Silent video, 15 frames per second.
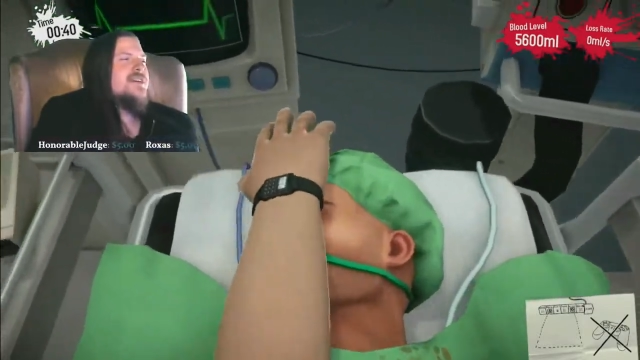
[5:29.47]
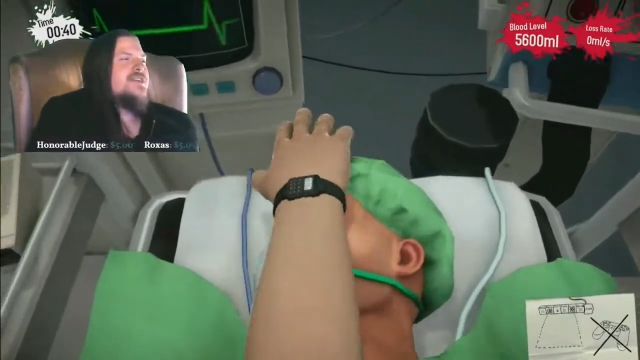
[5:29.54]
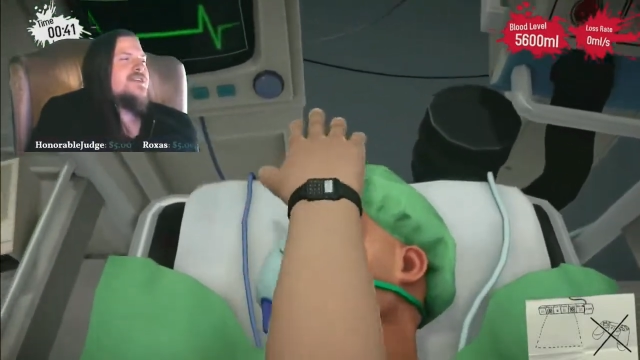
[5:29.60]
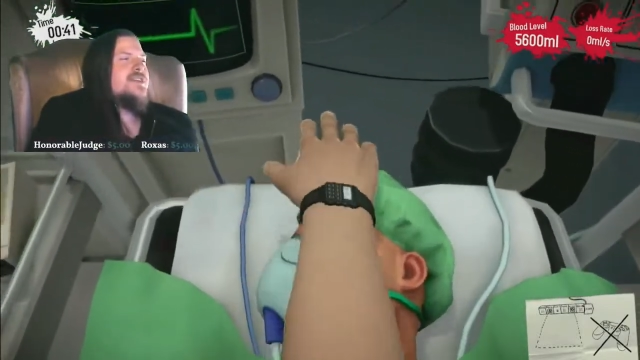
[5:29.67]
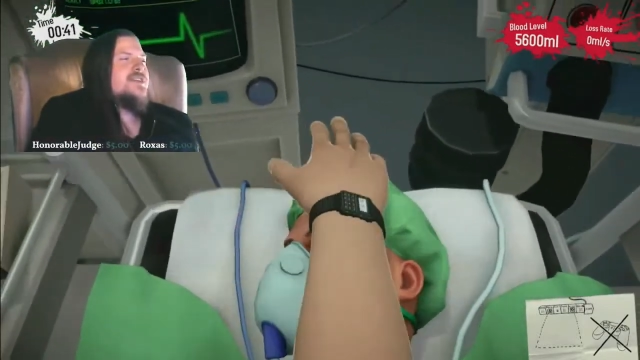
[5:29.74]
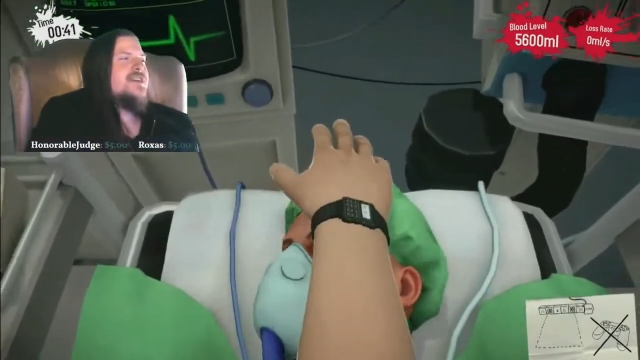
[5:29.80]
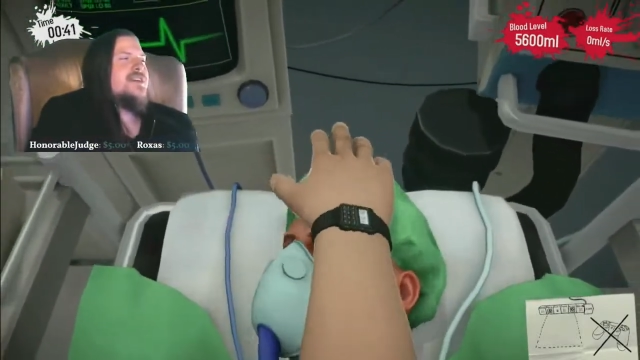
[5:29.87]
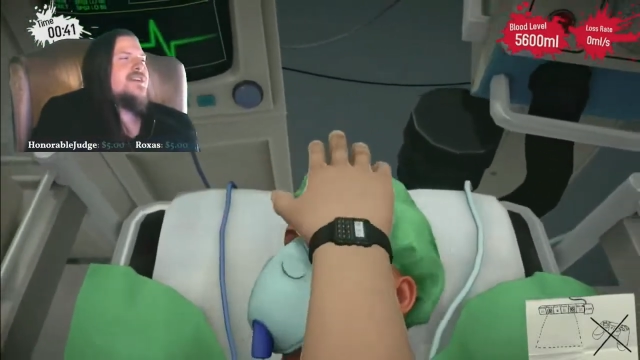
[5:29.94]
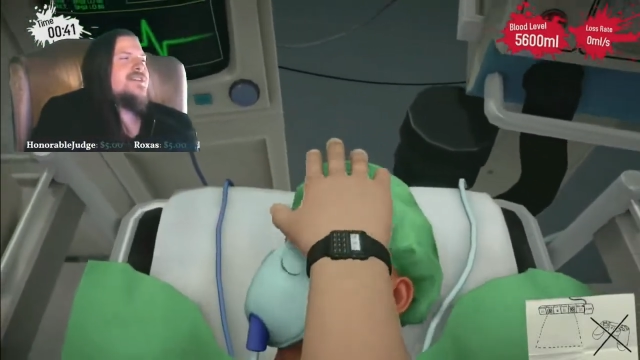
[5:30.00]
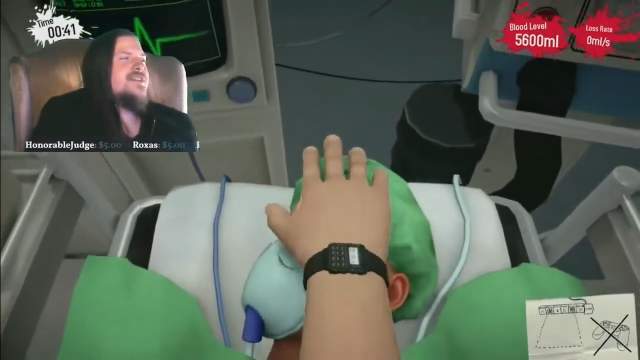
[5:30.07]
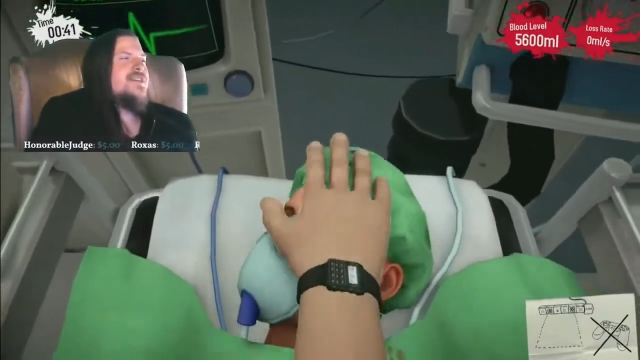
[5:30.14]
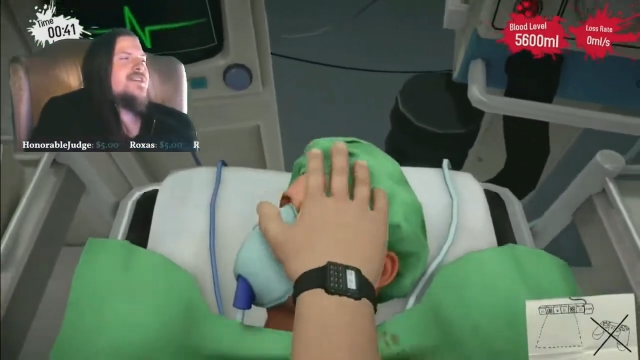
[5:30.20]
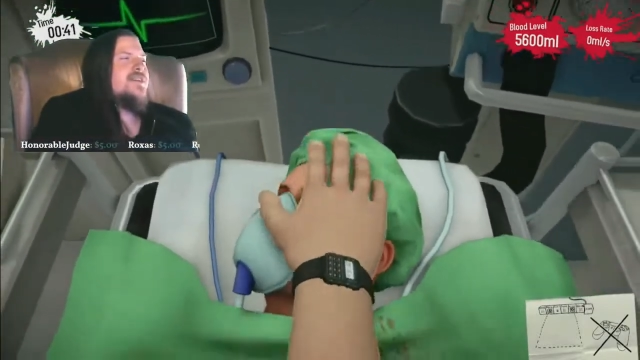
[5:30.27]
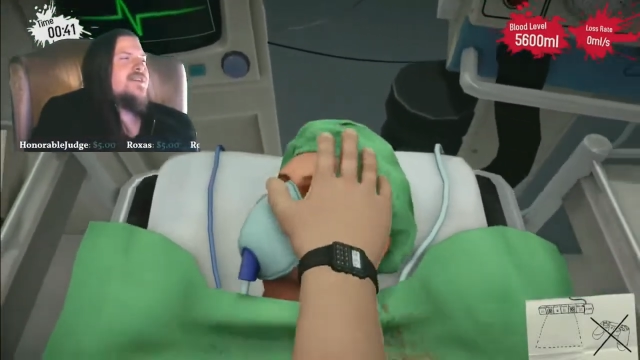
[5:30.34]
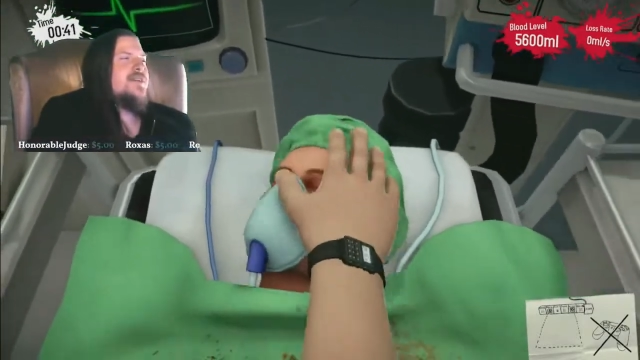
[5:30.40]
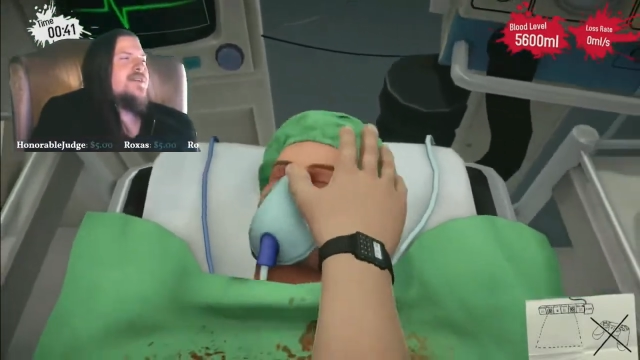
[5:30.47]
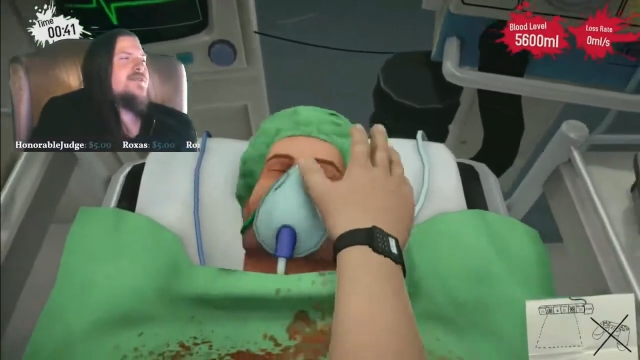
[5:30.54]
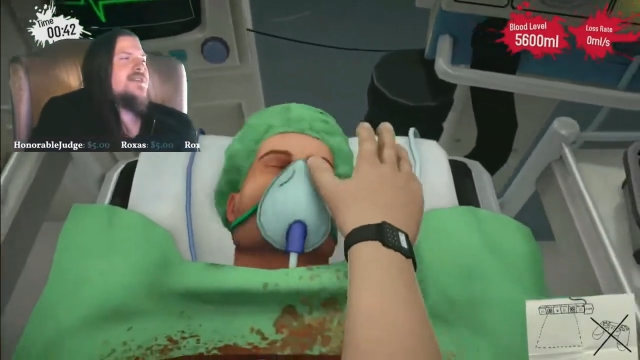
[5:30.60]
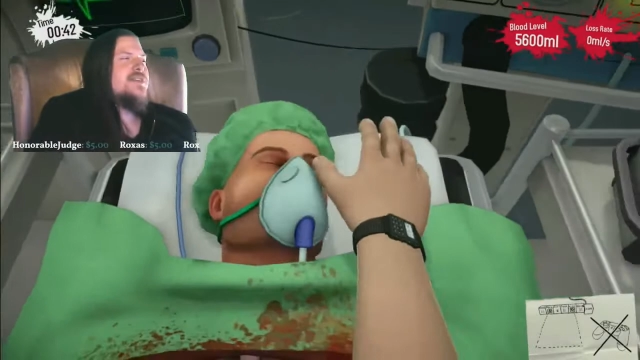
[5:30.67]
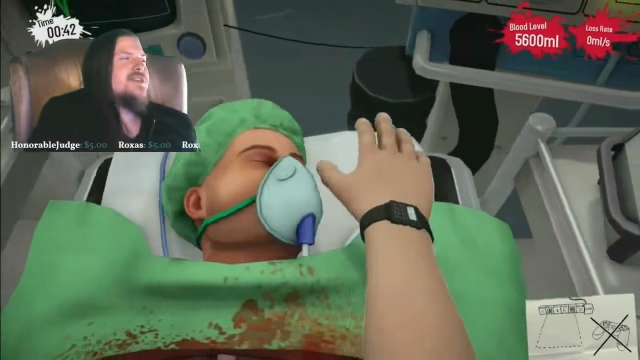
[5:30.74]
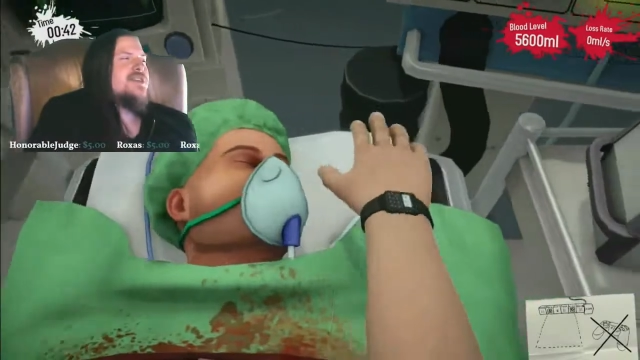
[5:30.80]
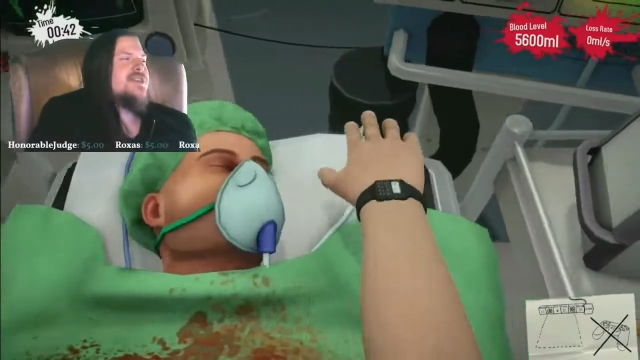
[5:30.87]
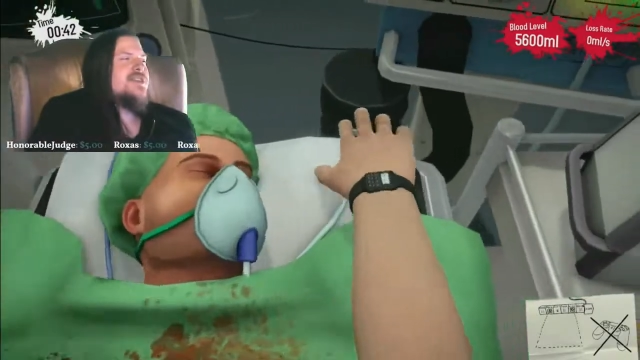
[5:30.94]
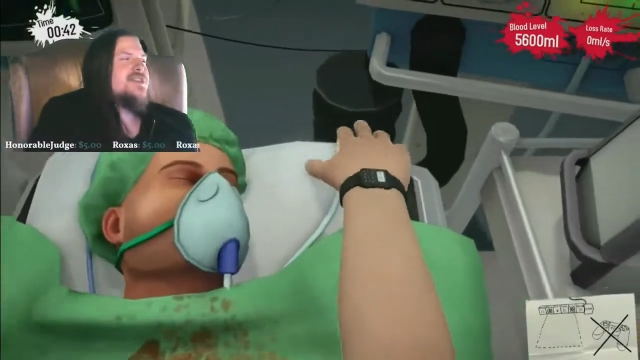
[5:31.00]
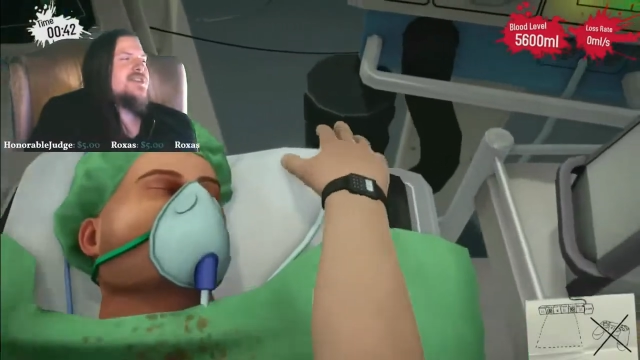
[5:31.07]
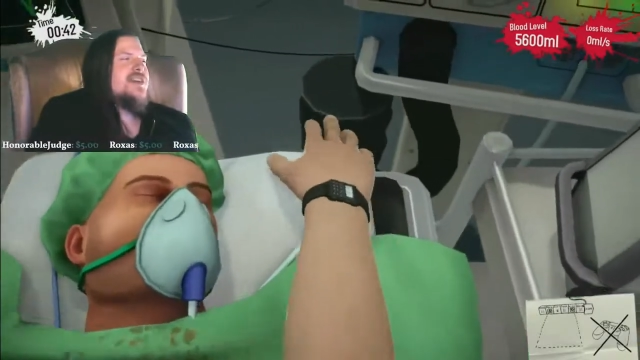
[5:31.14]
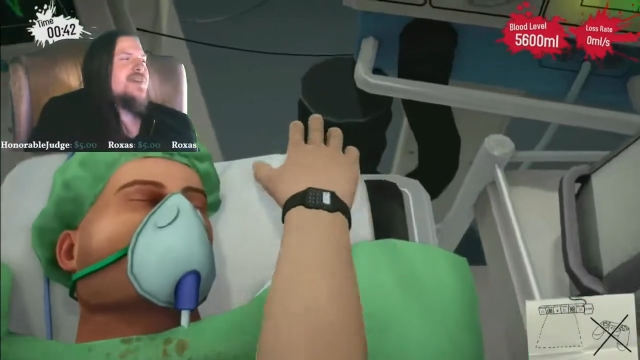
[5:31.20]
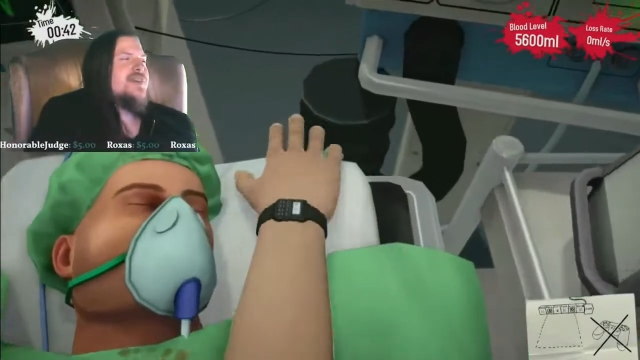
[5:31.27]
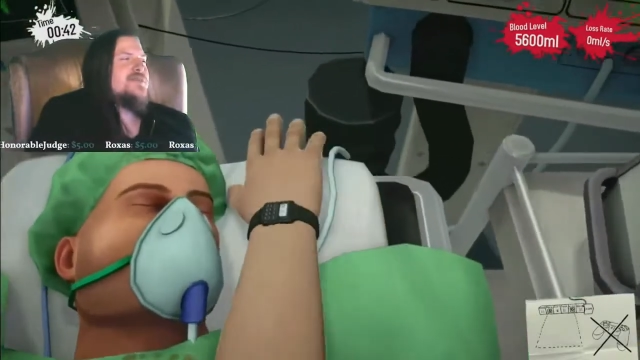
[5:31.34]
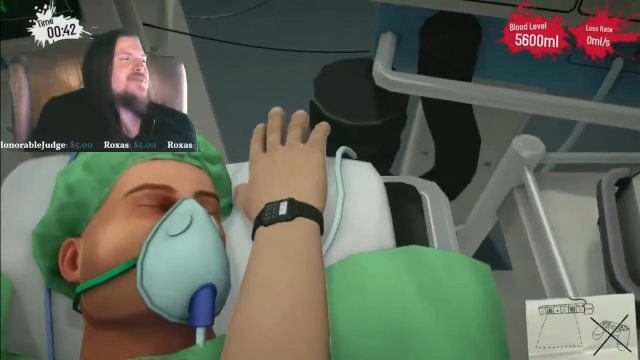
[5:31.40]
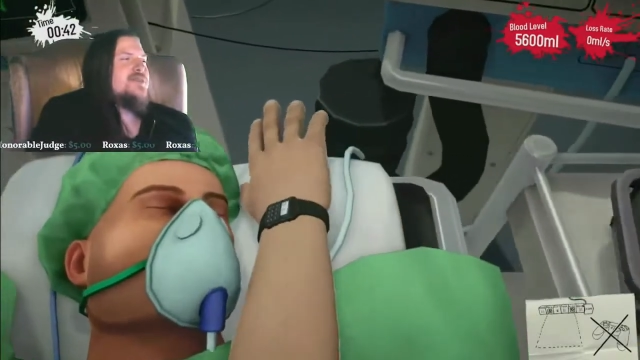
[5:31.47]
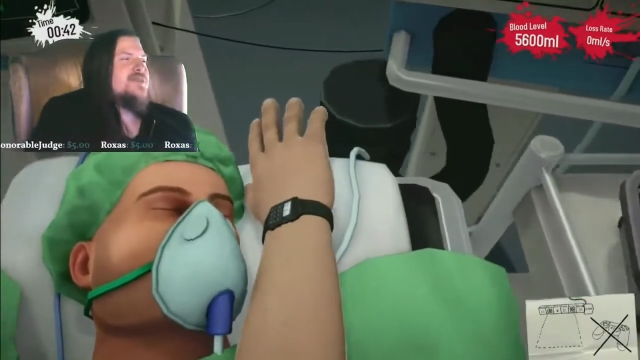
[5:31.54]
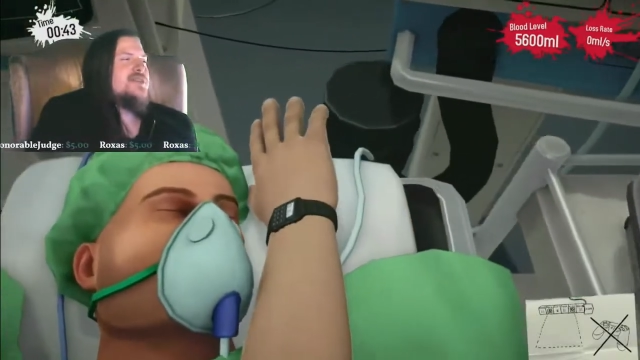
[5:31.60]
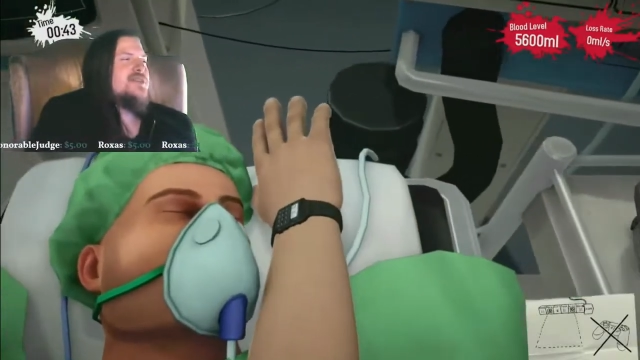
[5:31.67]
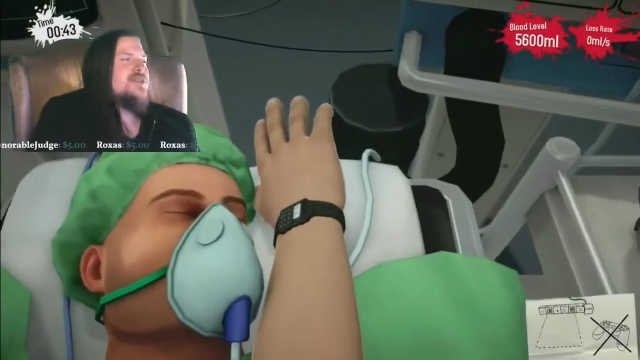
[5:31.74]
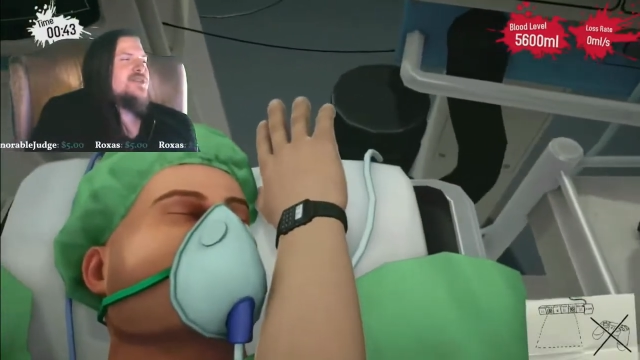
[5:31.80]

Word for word: Jeez, oh, I really should stop doing